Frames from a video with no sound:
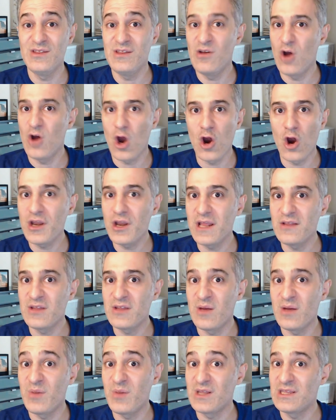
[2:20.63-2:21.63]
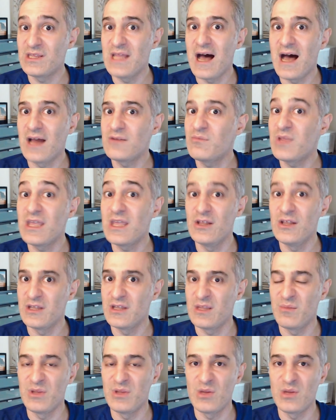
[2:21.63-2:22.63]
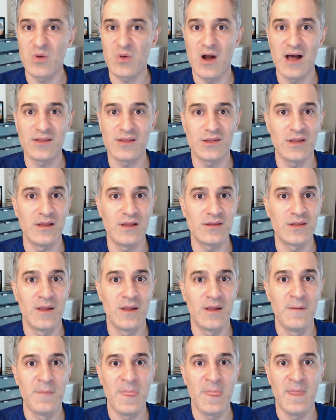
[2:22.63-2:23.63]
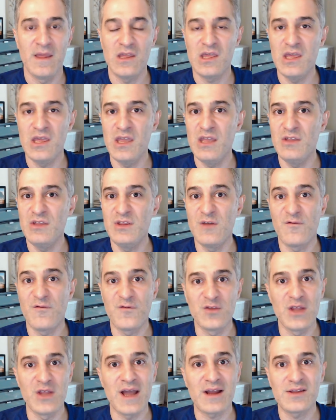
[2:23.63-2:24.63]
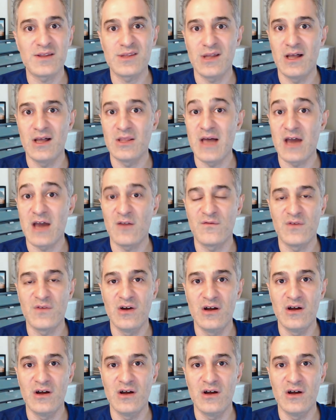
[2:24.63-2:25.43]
hurting them but not killing them in the process he deflects a lot of uh,